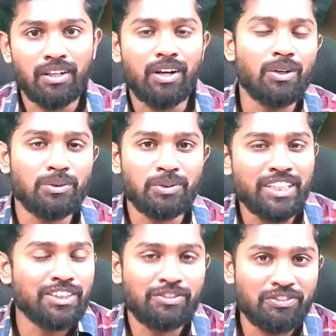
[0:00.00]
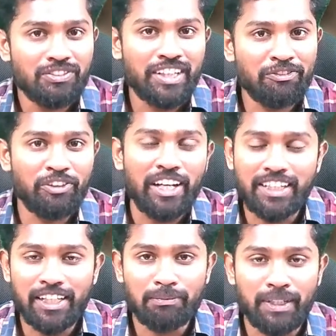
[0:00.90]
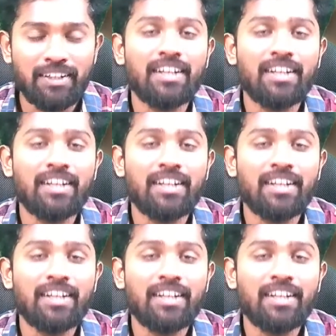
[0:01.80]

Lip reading: How it's a fair treatment?